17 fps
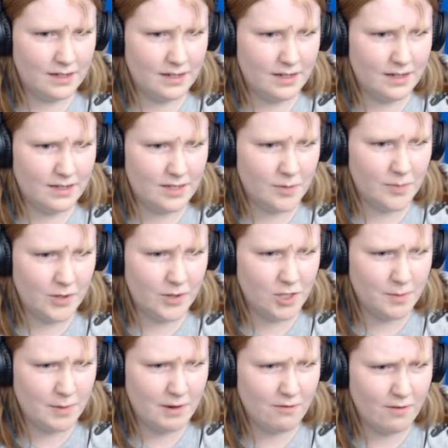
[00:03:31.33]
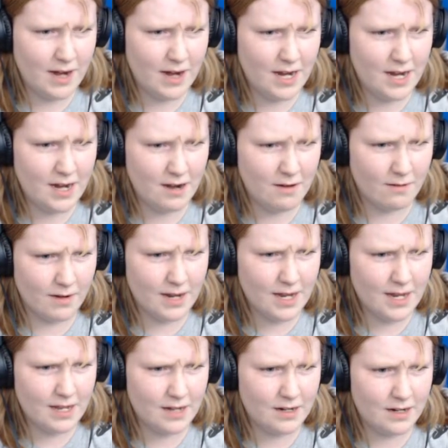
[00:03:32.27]
It's supposed to be right here,
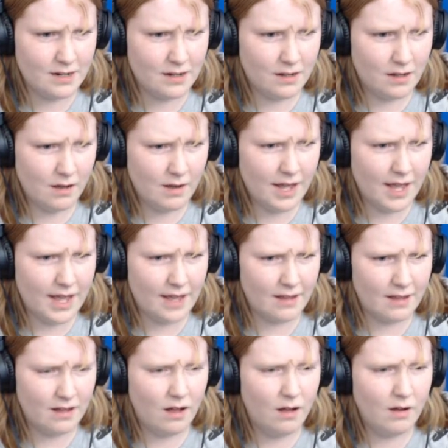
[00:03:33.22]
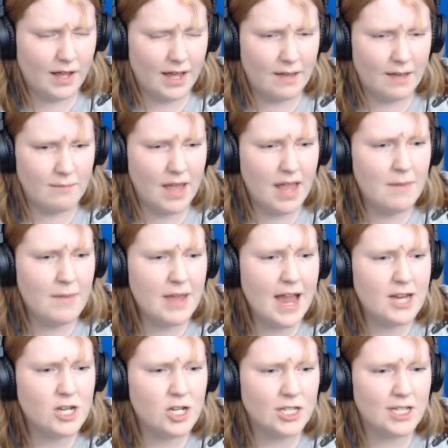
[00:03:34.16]
right? Okay, okay. Maybe
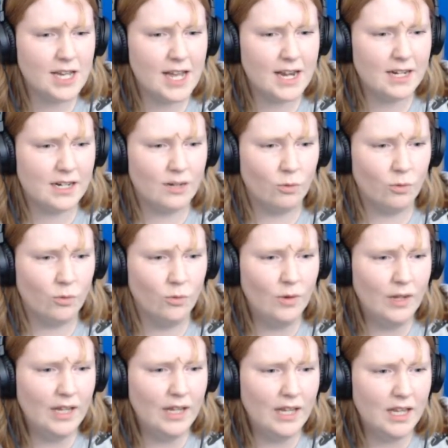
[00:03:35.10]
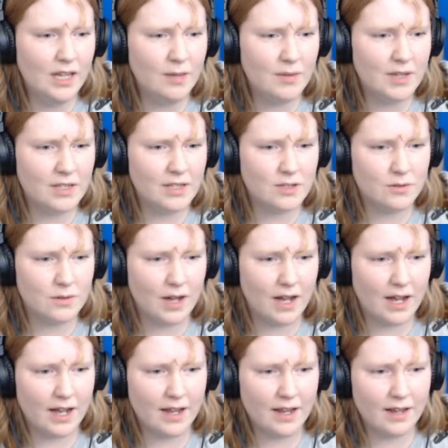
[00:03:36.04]
I just had it a wee bit too
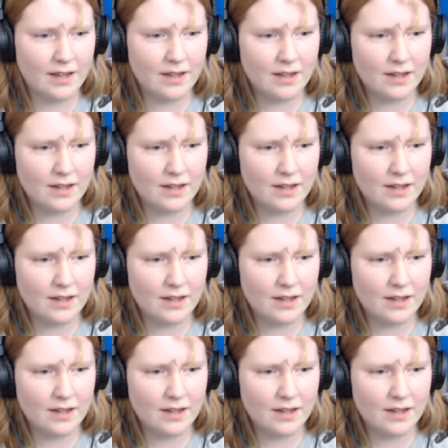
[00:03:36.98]
high.